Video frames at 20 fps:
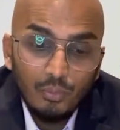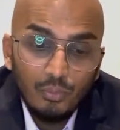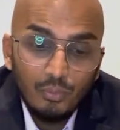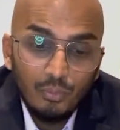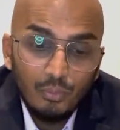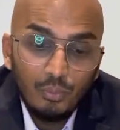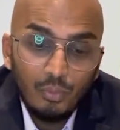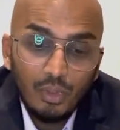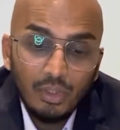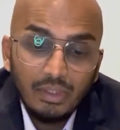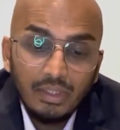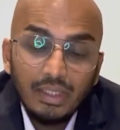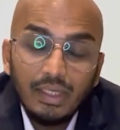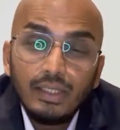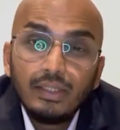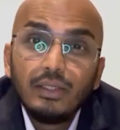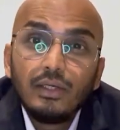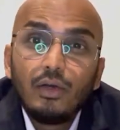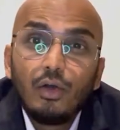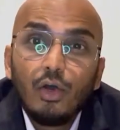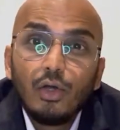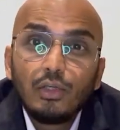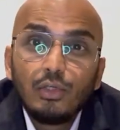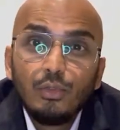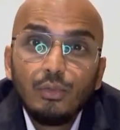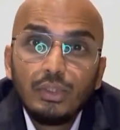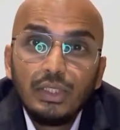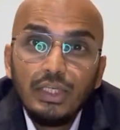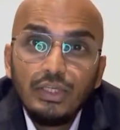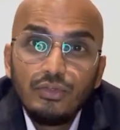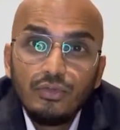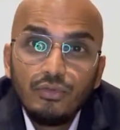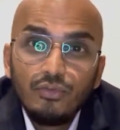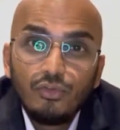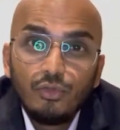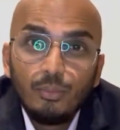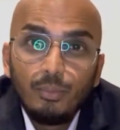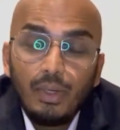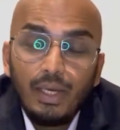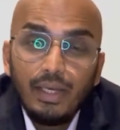what are the hot locations
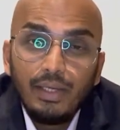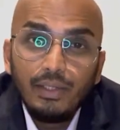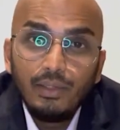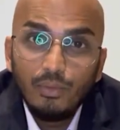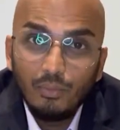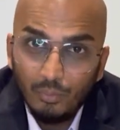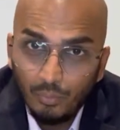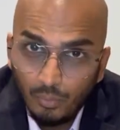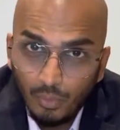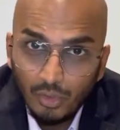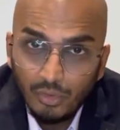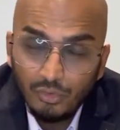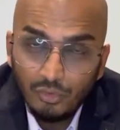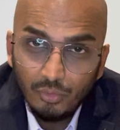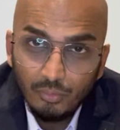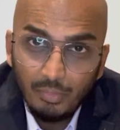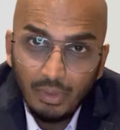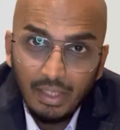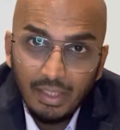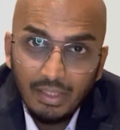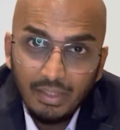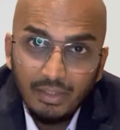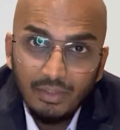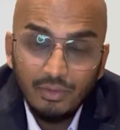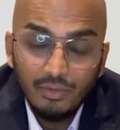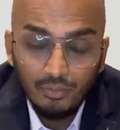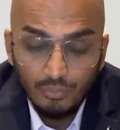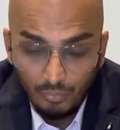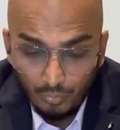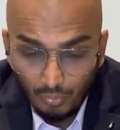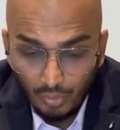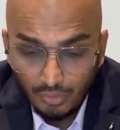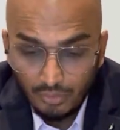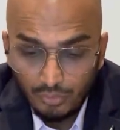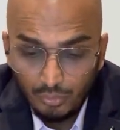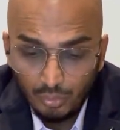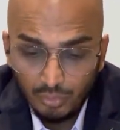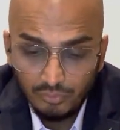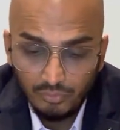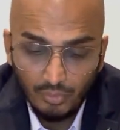to buy, what to buy, what
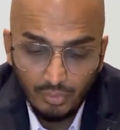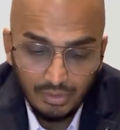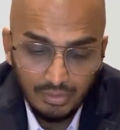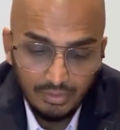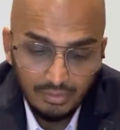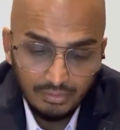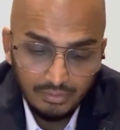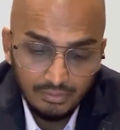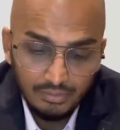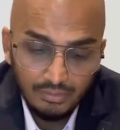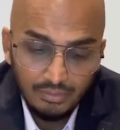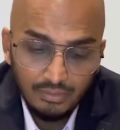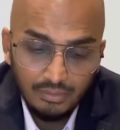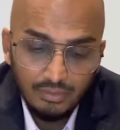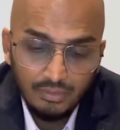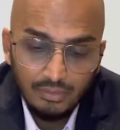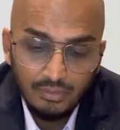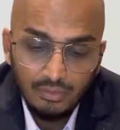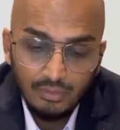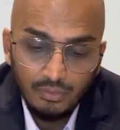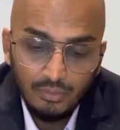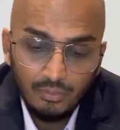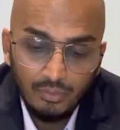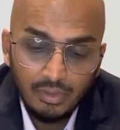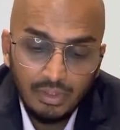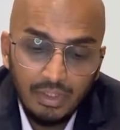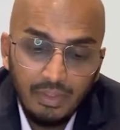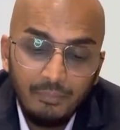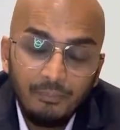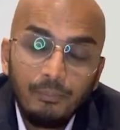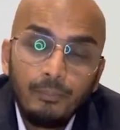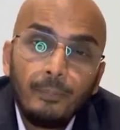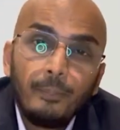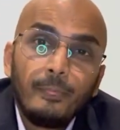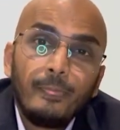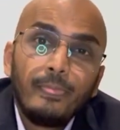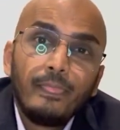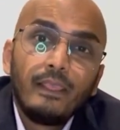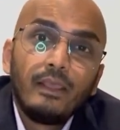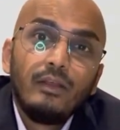to avoid? Okay,
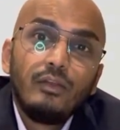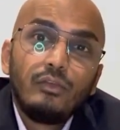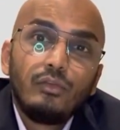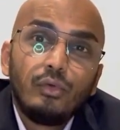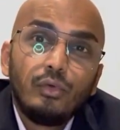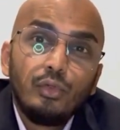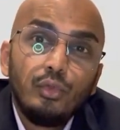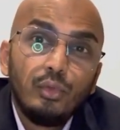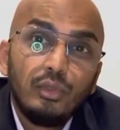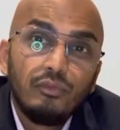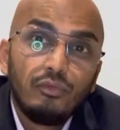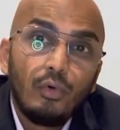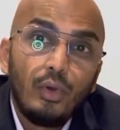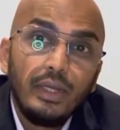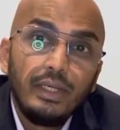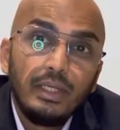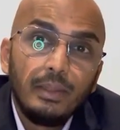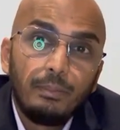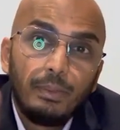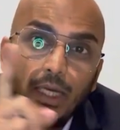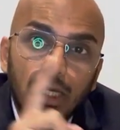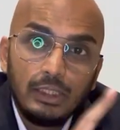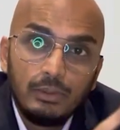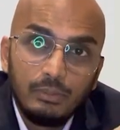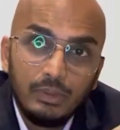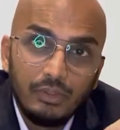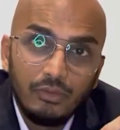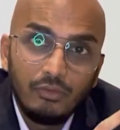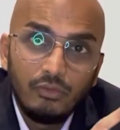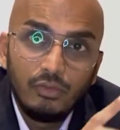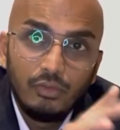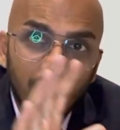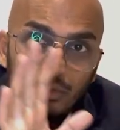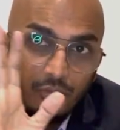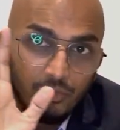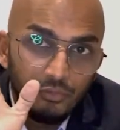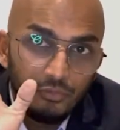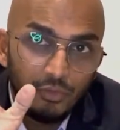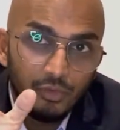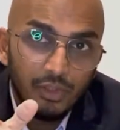so you avoid apartments
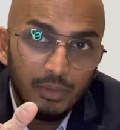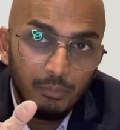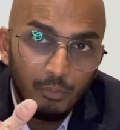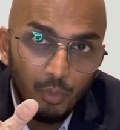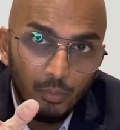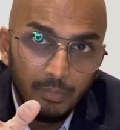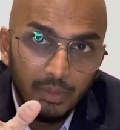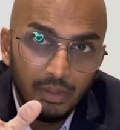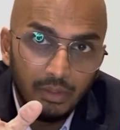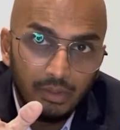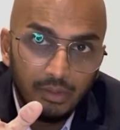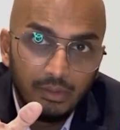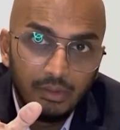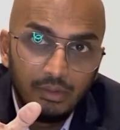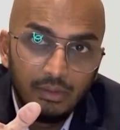for the moment.